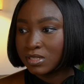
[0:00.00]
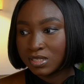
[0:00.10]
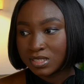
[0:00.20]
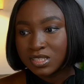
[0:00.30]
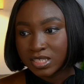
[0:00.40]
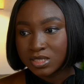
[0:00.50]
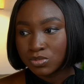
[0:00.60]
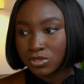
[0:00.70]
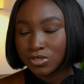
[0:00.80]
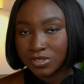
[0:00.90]
this
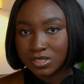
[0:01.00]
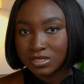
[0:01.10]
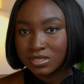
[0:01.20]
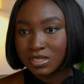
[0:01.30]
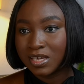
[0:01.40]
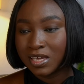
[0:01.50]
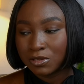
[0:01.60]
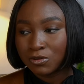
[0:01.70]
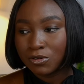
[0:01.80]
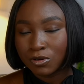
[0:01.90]
dashboard uses the
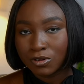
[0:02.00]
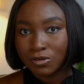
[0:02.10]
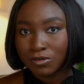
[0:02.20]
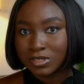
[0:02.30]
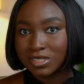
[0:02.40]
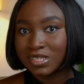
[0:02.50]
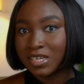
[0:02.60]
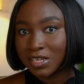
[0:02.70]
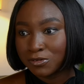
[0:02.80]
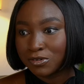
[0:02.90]
yellow color or the
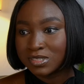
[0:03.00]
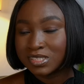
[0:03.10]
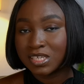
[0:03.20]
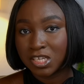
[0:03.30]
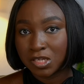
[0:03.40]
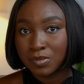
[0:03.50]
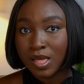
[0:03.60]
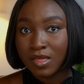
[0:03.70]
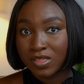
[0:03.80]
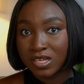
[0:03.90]
yellow
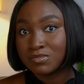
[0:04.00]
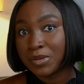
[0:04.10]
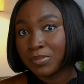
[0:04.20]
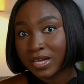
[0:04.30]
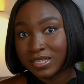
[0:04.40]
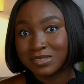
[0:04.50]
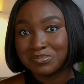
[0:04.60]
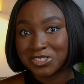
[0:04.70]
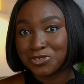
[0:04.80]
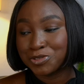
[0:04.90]
scheme that my Panda
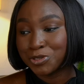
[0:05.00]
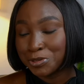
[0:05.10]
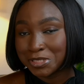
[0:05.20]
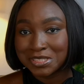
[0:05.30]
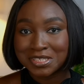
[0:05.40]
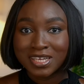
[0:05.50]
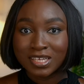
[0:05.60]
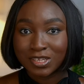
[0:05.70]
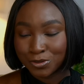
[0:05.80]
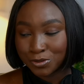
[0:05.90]
Mastery course
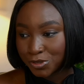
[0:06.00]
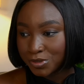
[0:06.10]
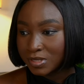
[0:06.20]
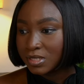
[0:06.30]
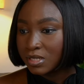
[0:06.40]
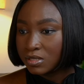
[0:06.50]
used.